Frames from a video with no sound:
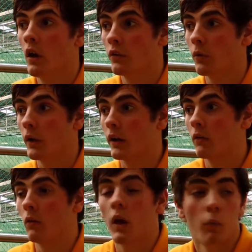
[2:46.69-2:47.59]
So
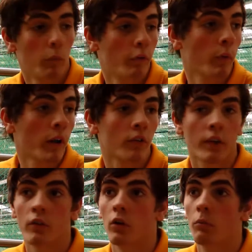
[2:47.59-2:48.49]
that when I
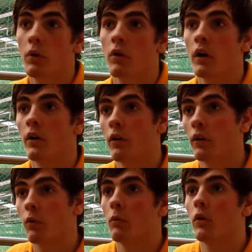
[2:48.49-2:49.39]
set up, I know
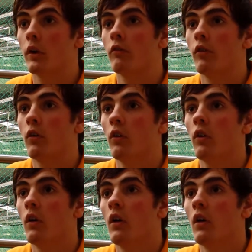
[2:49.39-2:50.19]
that's what I'm looking for,